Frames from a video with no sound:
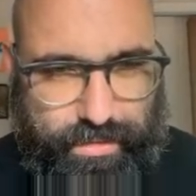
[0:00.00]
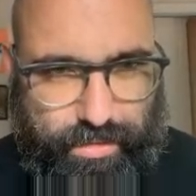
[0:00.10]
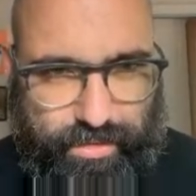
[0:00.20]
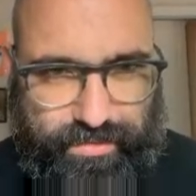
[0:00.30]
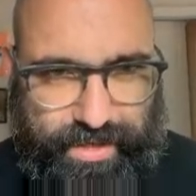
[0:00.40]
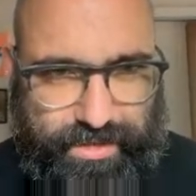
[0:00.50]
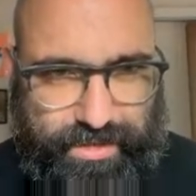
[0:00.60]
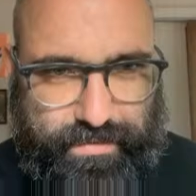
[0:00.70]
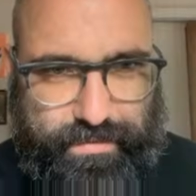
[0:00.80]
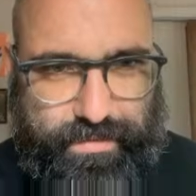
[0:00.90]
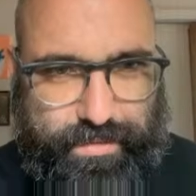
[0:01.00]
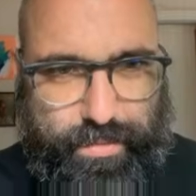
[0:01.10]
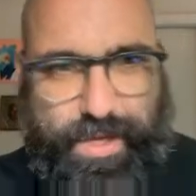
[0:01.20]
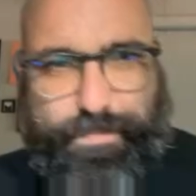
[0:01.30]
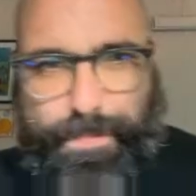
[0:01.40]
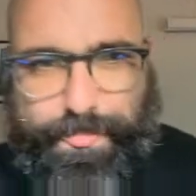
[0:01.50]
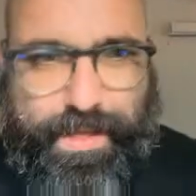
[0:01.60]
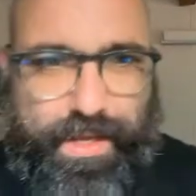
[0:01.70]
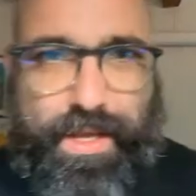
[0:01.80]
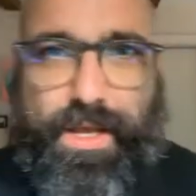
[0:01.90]
Or is that just, well,
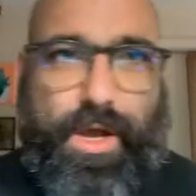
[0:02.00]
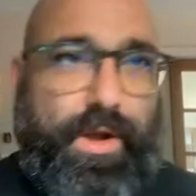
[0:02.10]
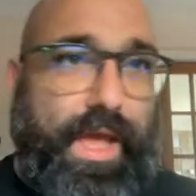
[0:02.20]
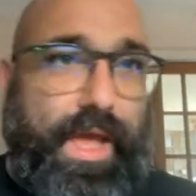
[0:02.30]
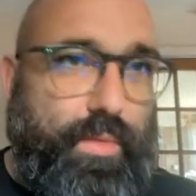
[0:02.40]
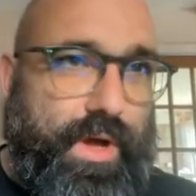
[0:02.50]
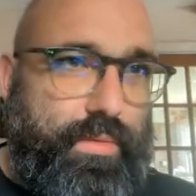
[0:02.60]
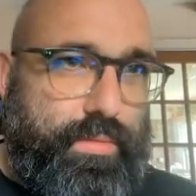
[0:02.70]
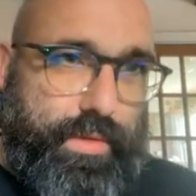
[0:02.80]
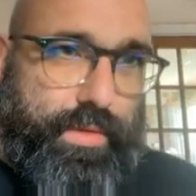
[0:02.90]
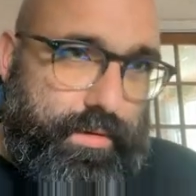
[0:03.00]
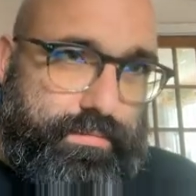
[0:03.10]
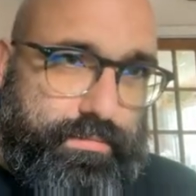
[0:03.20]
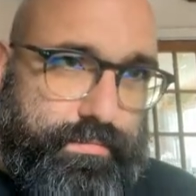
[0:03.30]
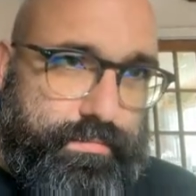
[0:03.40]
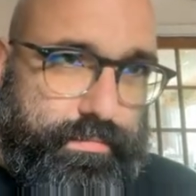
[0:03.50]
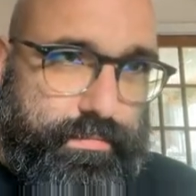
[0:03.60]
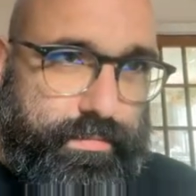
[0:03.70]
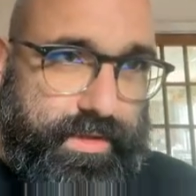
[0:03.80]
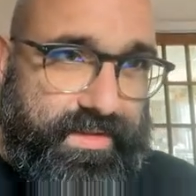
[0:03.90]
okay, well,
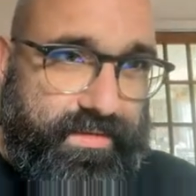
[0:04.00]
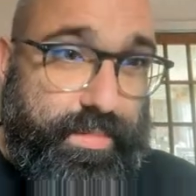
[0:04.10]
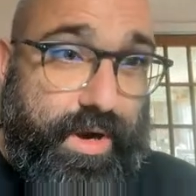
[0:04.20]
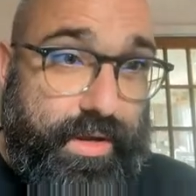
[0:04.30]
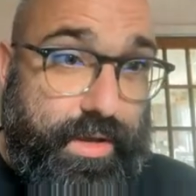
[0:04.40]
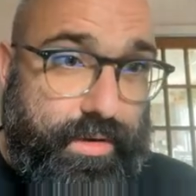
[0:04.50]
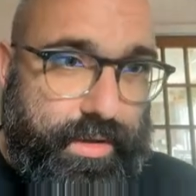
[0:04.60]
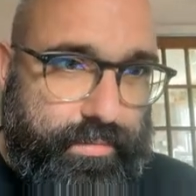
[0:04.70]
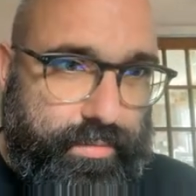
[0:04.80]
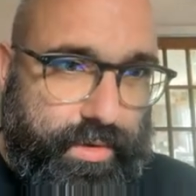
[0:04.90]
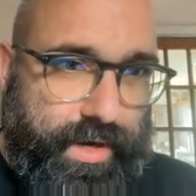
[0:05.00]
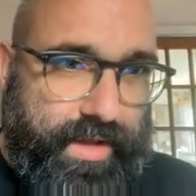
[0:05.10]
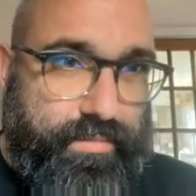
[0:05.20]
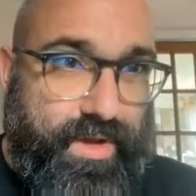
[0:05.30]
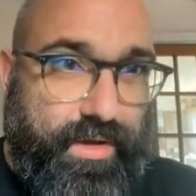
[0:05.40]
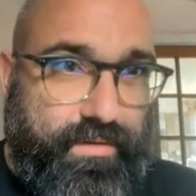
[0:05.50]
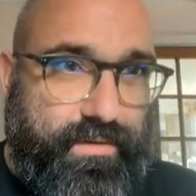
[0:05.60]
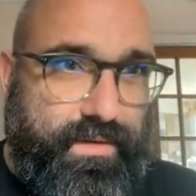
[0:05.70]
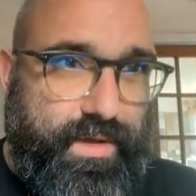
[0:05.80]
this is part of coding. We're going to have bugs.